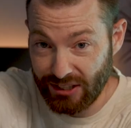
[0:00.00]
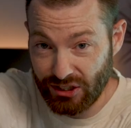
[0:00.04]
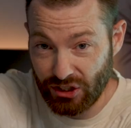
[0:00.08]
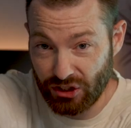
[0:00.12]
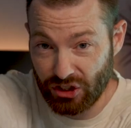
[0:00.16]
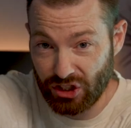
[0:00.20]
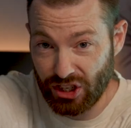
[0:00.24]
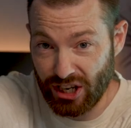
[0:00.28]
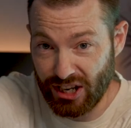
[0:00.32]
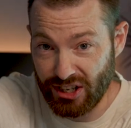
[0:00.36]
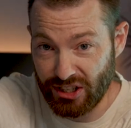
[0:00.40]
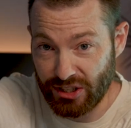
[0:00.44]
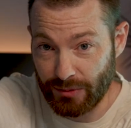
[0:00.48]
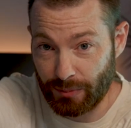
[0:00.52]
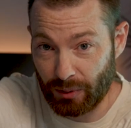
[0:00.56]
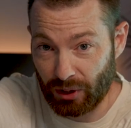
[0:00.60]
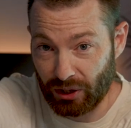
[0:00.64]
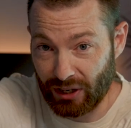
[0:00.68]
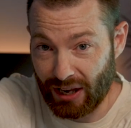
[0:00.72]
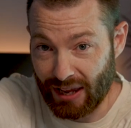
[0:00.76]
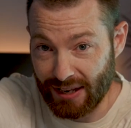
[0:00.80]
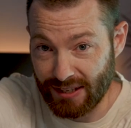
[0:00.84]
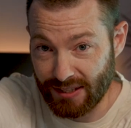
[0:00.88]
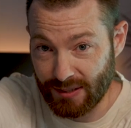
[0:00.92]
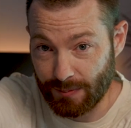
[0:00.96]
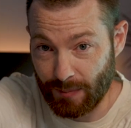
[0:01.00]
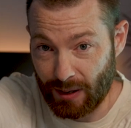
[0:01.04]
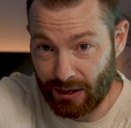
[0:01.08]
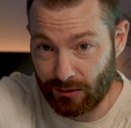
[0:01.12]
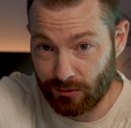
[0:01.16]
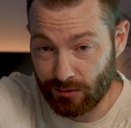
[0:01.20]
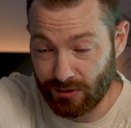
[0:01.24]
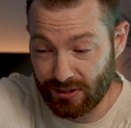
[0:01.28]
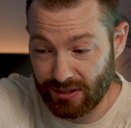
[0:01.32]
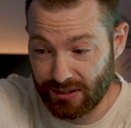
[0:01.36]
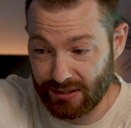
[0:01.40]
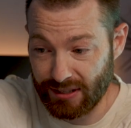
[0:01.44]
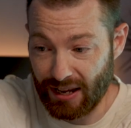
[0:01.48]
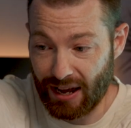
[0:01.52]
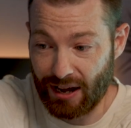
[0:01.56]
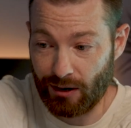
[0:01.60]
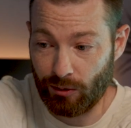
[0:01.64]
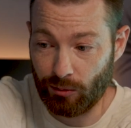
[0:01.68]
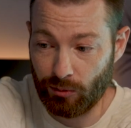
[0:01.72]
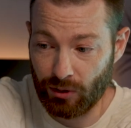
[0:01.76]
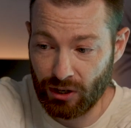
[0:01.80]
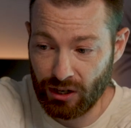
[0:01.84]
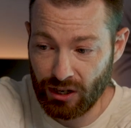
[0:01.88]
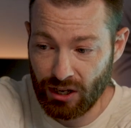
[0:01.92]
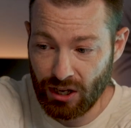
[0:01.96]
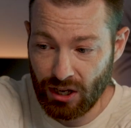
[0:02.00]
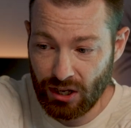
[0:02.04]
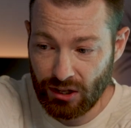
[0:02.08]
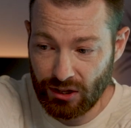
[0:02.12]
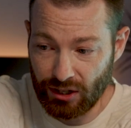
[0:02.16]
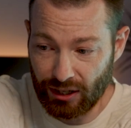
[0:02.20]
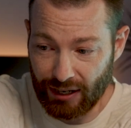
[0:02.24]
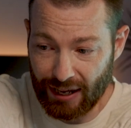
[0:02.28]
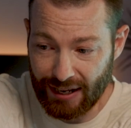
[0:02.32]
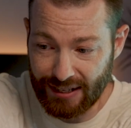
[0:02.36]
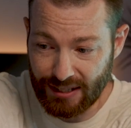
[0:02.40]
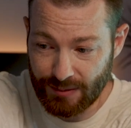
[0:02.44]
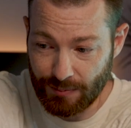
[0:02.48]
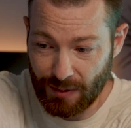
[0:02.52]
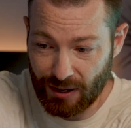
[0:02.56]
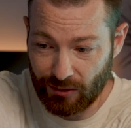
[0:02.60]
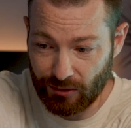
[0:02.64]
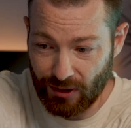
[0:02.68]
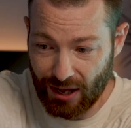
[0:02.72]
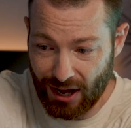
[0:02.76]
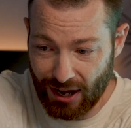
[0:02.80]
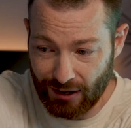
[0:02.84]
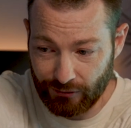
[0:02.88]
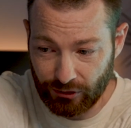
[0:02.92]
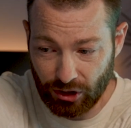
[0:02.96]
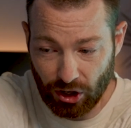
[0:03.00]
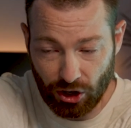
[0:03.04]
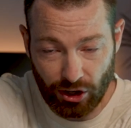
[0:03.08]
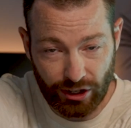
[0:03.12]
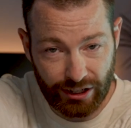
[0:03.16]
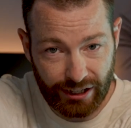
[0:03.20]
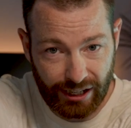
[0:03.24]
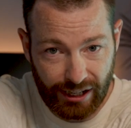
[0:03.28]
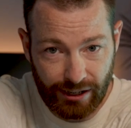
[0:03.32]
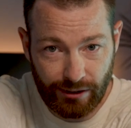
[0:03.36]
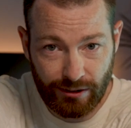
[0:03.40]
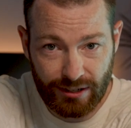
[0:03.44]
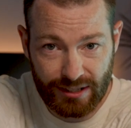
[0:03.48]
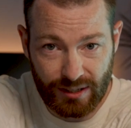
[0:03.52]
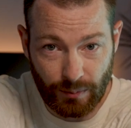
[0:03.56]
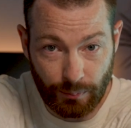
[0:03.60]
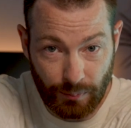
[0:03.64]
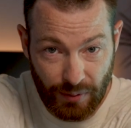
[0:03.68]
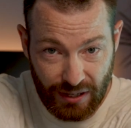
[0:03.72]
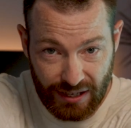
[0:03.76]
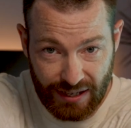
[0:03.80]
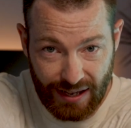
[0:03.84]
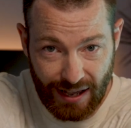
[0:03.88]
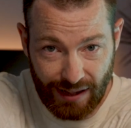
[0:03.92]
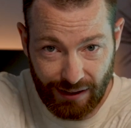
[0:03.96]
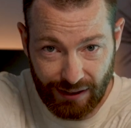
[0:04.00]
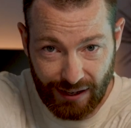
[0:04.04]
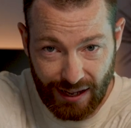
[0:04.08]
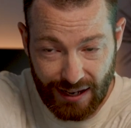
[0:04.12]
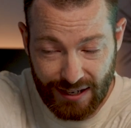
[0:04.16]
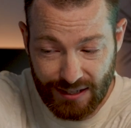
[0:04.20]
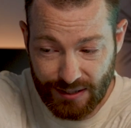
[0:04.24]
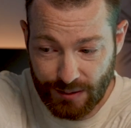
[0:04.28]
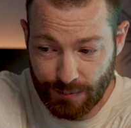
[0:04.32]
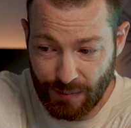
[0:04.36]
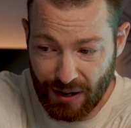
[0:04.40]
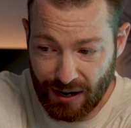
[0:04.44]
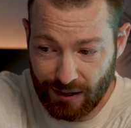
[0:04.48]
interchangeable lens mounts. Now, the lens mount that I've got on here is a PL lens